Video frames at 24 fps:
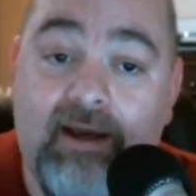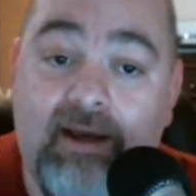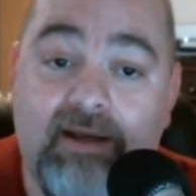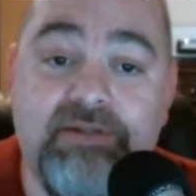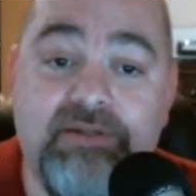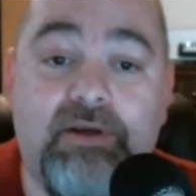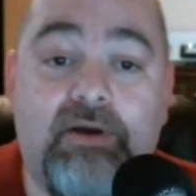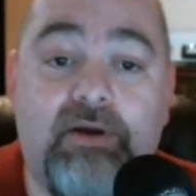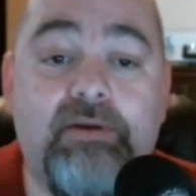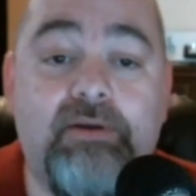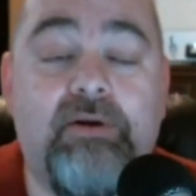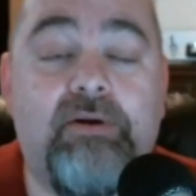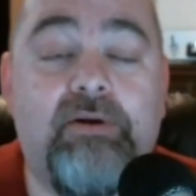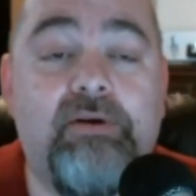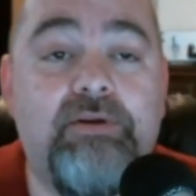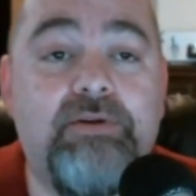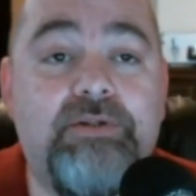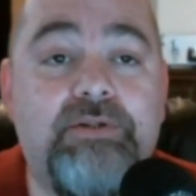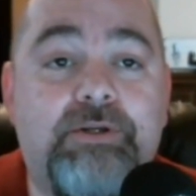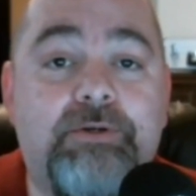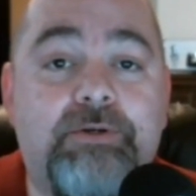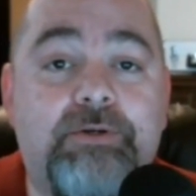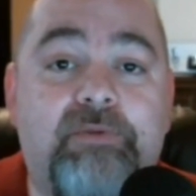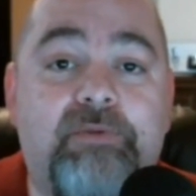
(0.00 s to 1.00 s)
I saw your
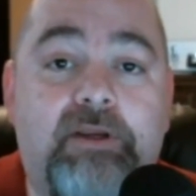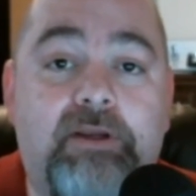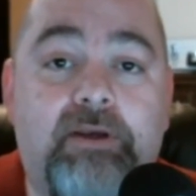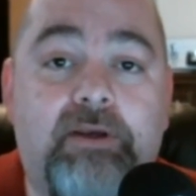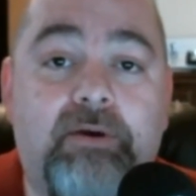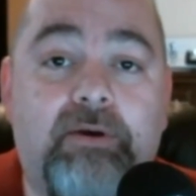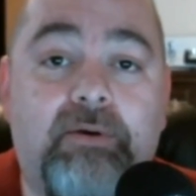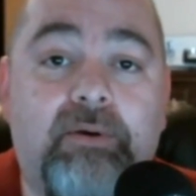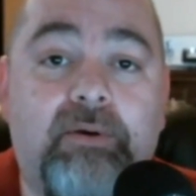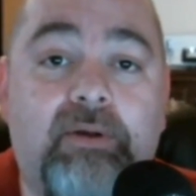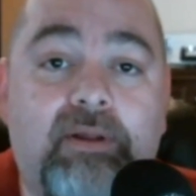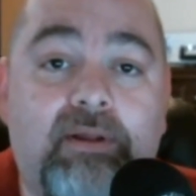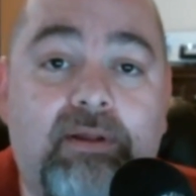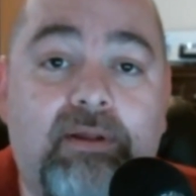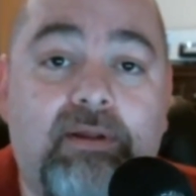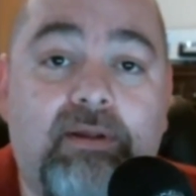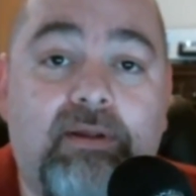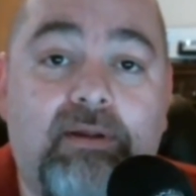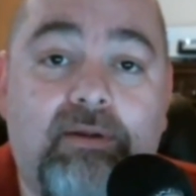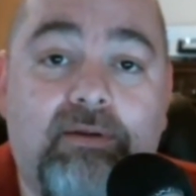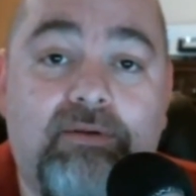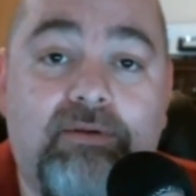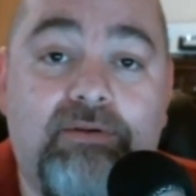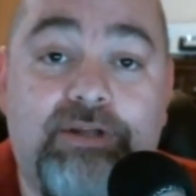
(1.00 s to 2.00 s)
YouTube video
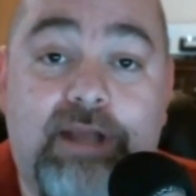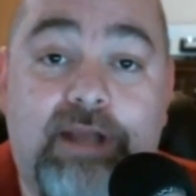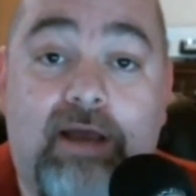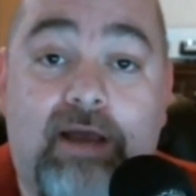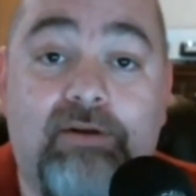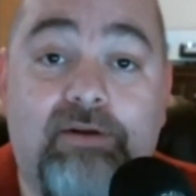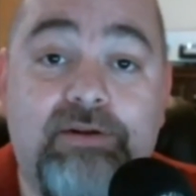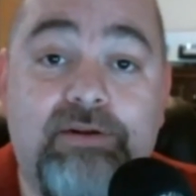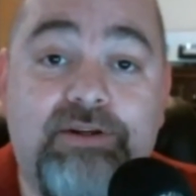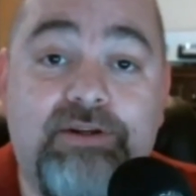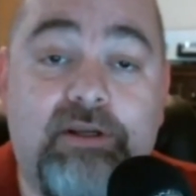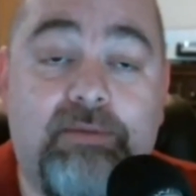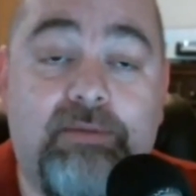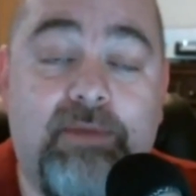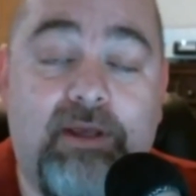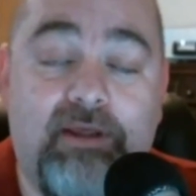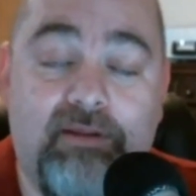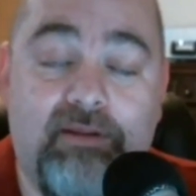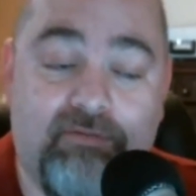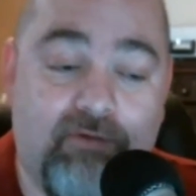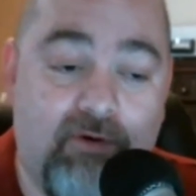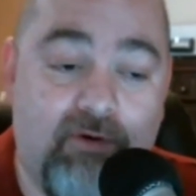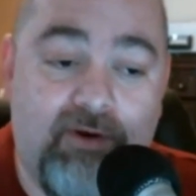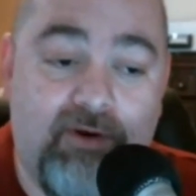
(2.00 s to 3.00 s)
challenging
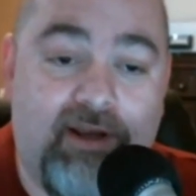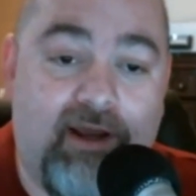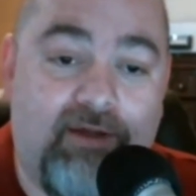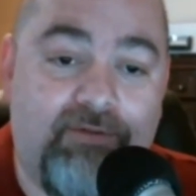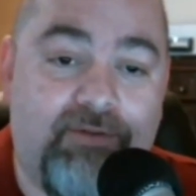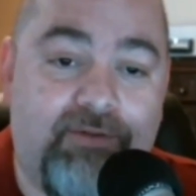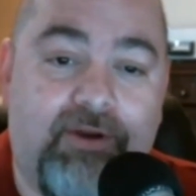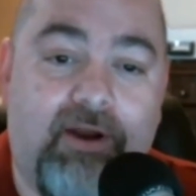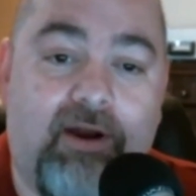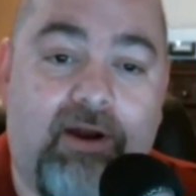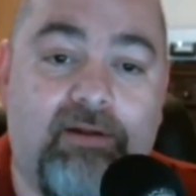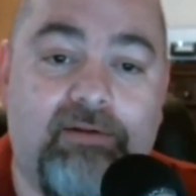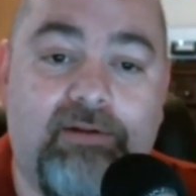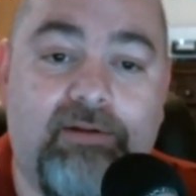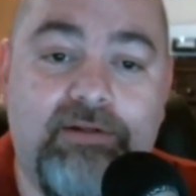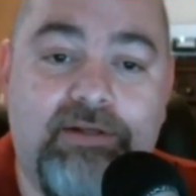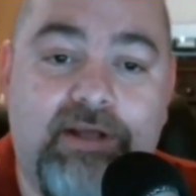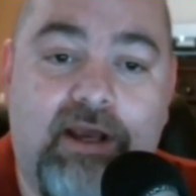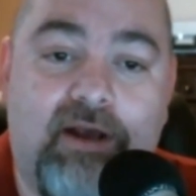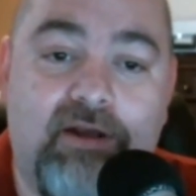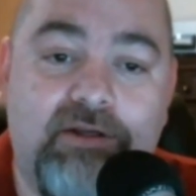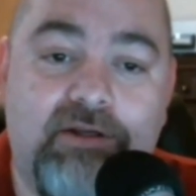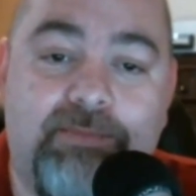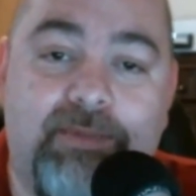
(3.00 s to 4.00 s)
me, throwing down the gauntlet,
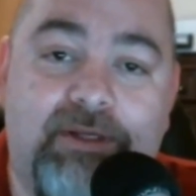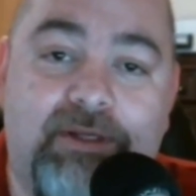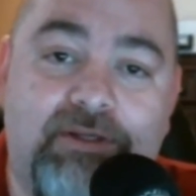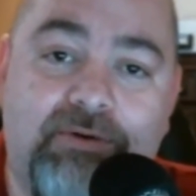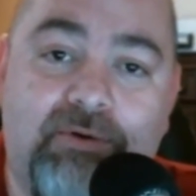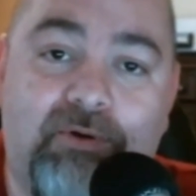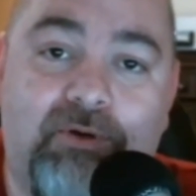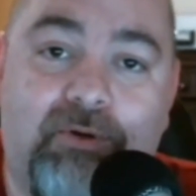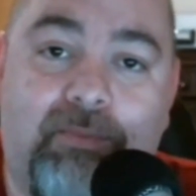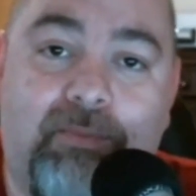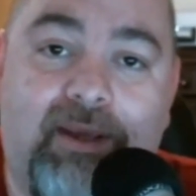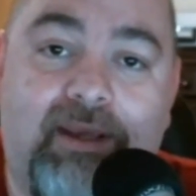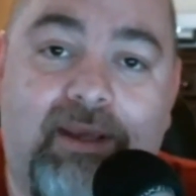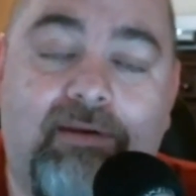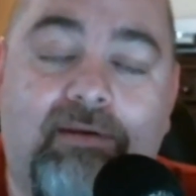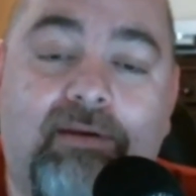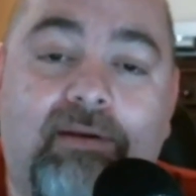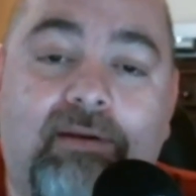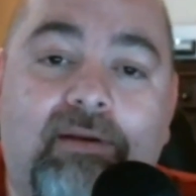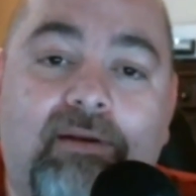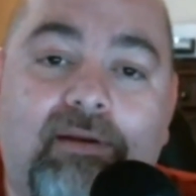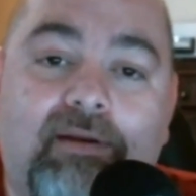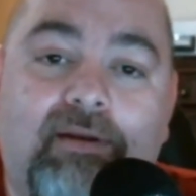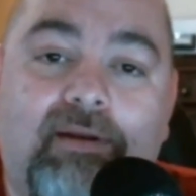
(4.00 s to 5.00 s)
challenging me to a debate.
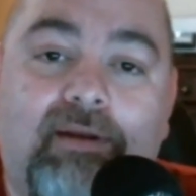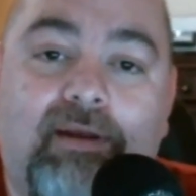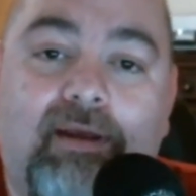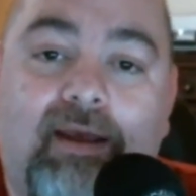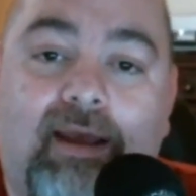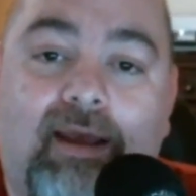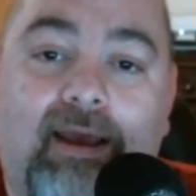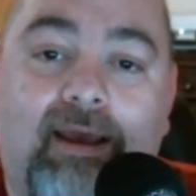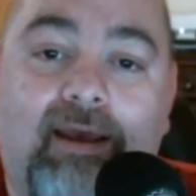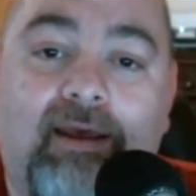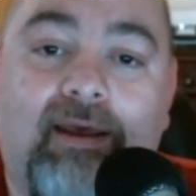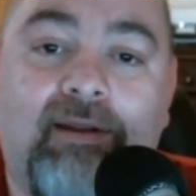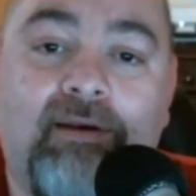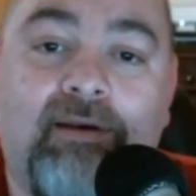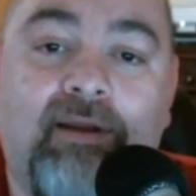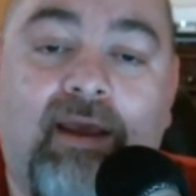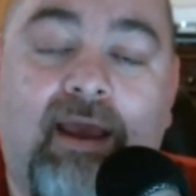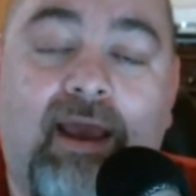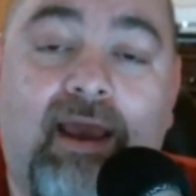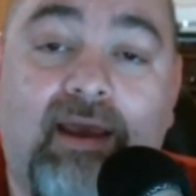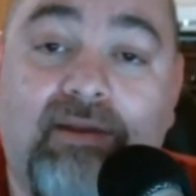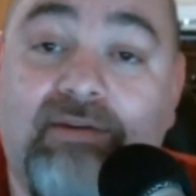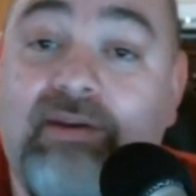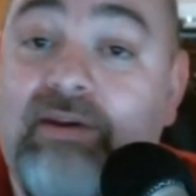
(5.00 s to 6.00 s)
And
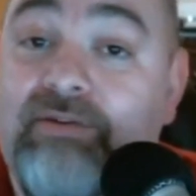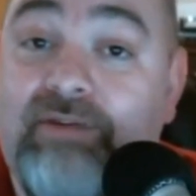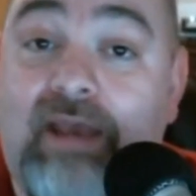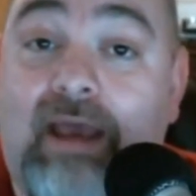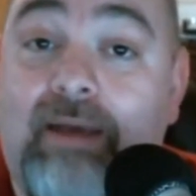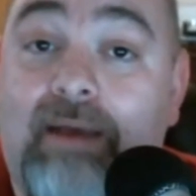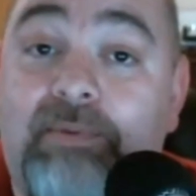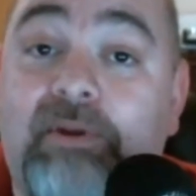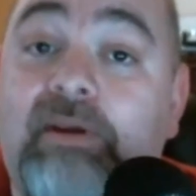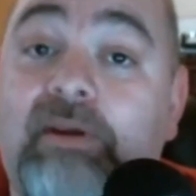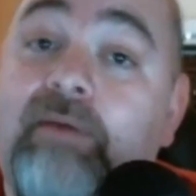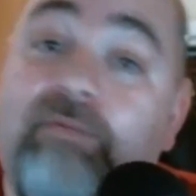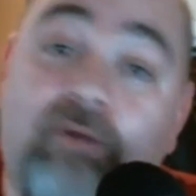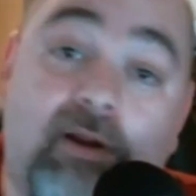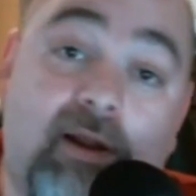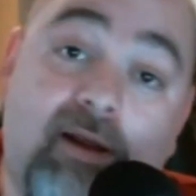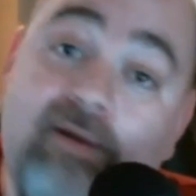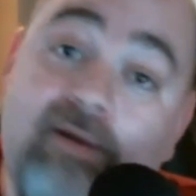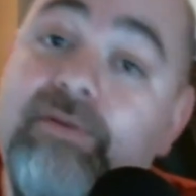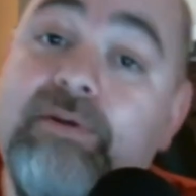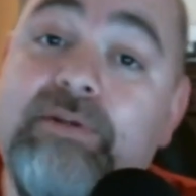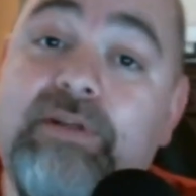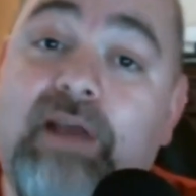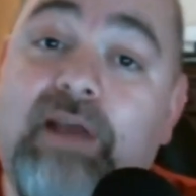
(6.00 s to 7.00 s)
as has happened every
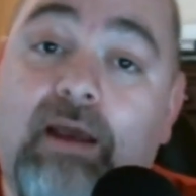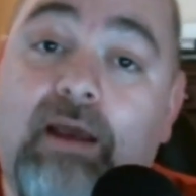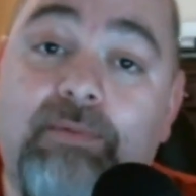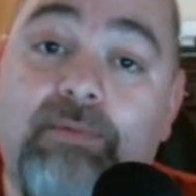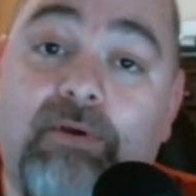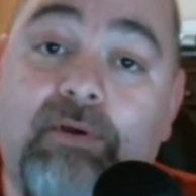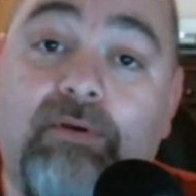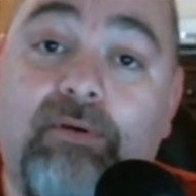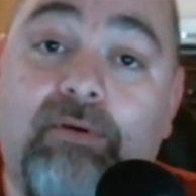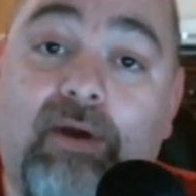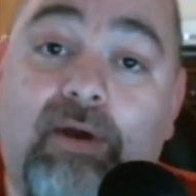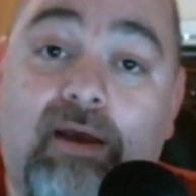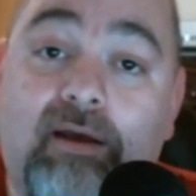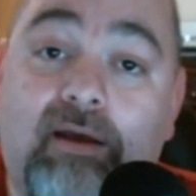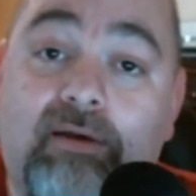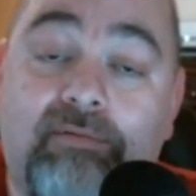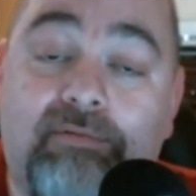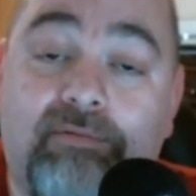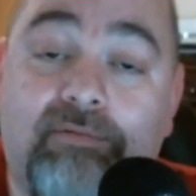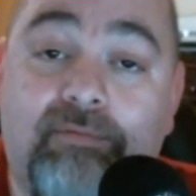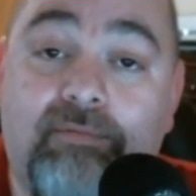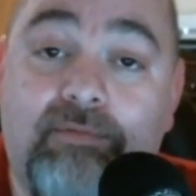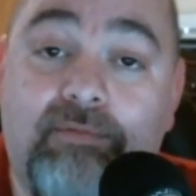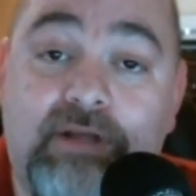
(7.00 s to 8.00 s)
other time you
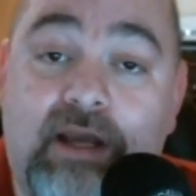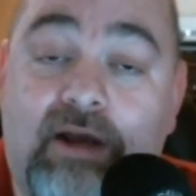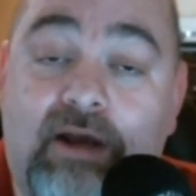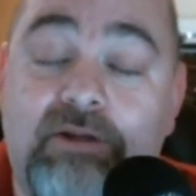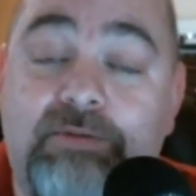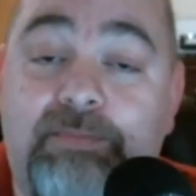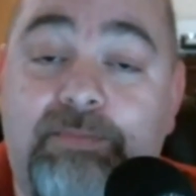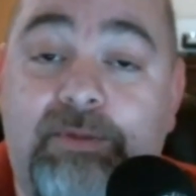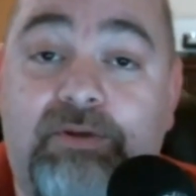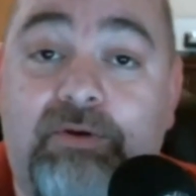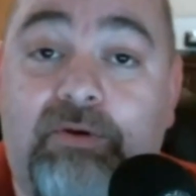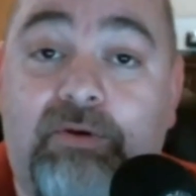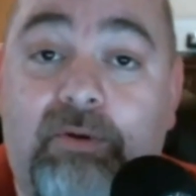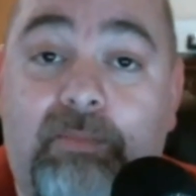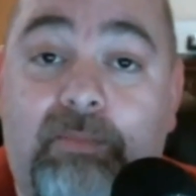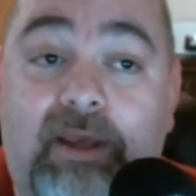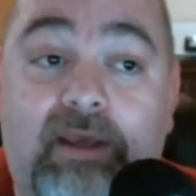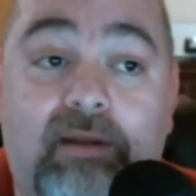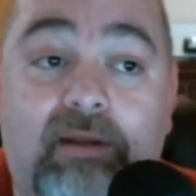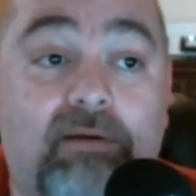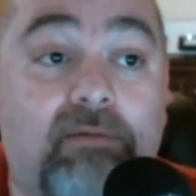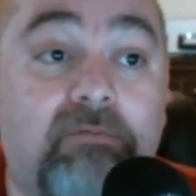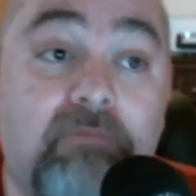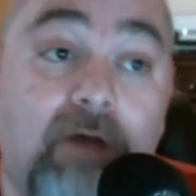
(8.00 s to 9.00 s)
have challenged me to a
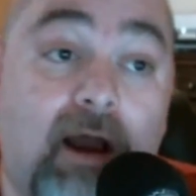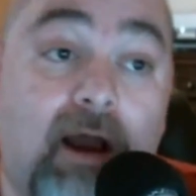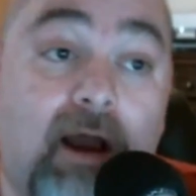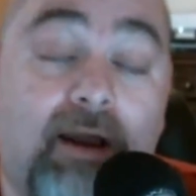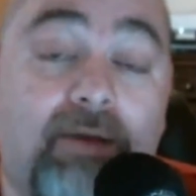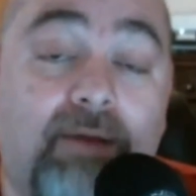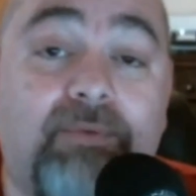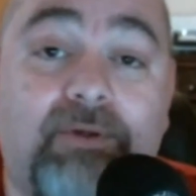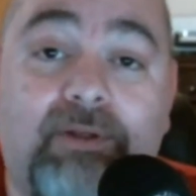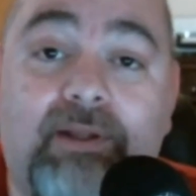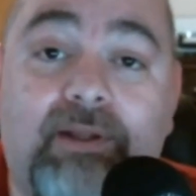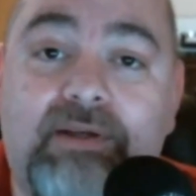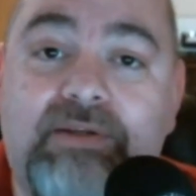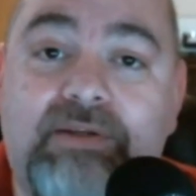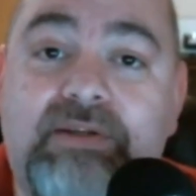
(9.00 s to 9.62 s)
debate, I will